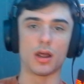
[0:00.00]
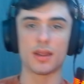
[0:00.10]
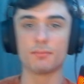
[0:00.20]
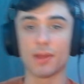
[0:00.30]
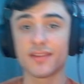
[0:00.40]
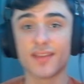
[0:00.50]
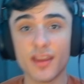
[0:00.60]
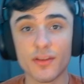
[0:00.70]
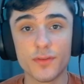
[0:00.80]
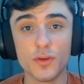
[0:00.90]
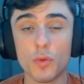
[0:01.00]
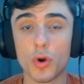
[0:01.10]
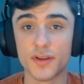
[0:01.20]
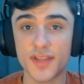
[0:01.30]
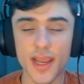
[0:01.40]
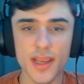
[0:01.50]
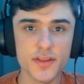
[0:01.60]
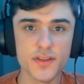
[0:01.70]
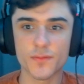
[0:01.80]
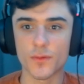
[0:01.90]
it might take a few more
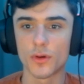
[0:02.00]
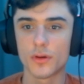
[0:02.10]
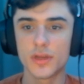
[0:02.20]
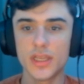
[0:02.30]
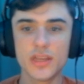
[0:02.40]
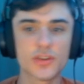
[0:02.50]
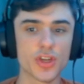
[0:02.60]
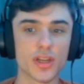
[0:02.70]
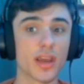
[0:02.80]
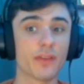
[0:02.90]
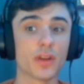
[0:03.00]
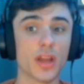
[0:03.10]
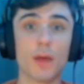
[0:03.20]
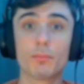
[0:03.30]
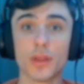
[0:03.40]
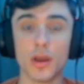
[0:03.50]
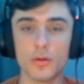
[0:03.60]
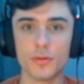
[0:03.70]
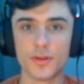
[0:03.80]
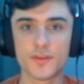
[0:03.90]
days for each and every
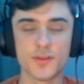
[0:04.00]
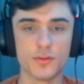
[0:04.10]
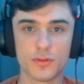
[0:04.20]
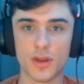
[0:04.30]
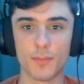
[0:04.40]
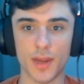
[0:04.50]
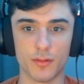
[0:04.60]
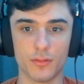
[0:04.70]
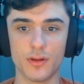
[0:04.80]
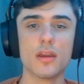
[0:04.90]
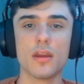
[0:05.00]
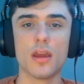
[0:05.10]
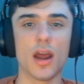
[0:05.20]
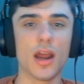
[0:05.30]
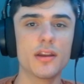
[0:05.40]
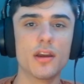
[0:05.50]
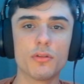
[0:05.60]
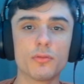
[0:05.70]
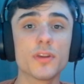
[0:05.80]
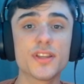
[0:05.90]
upload to come out. I know
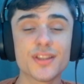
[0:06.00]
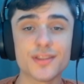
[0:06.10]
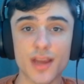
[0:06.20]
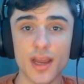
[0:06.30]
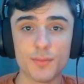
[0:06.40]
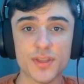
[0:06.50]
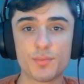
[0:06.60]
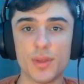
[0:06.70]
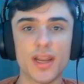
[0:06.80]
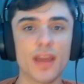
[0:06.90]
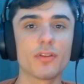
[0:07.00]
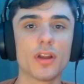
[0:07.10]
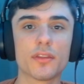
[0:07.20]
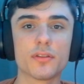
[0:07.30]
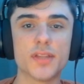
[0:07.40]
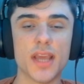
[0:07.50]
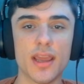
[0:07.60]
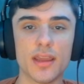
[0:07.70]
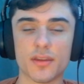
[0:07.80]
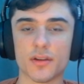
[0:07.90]
in recent time it's been every other
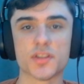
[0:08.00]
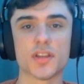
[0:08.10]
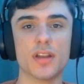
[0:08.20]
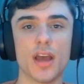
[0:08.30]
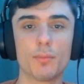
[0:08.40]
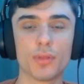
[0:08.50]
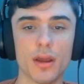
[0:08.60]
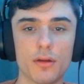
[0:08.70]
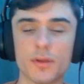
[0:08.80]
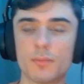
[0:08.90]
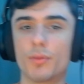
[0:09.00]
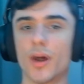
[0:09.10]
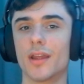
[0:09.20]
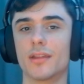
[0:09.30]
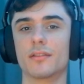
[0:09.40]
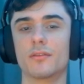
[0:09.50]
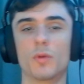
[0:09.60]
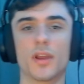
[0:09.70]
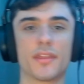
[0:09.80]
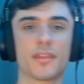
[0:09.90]
day there's an upload, but
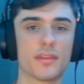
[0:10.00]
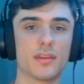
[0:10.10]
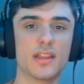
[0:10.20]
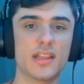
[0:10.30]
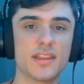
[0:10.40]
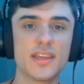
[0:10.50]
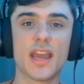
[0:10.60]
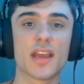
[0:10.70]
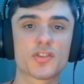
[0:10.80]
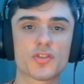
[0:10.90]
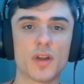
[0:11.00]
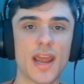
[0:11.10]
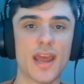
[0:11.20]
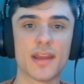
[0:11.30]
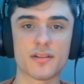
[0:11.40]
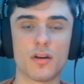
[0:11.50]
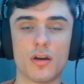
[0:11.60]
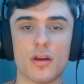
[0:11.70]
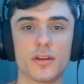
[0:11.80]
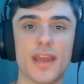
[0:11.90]
with the extra added
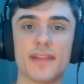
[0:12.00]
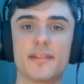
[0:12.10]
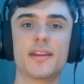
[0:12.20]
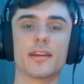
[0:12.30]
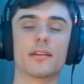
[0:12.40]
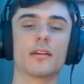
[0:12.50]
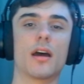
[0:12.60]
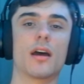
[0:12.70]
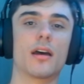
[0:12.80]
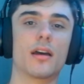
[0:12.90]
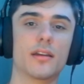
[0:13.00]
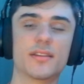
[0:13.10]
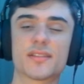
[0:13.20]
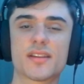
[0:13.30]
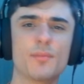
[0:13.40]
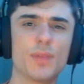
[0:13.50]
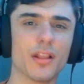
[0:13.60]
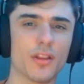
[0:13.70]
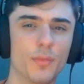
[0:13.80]
on editing, it's gonna be a little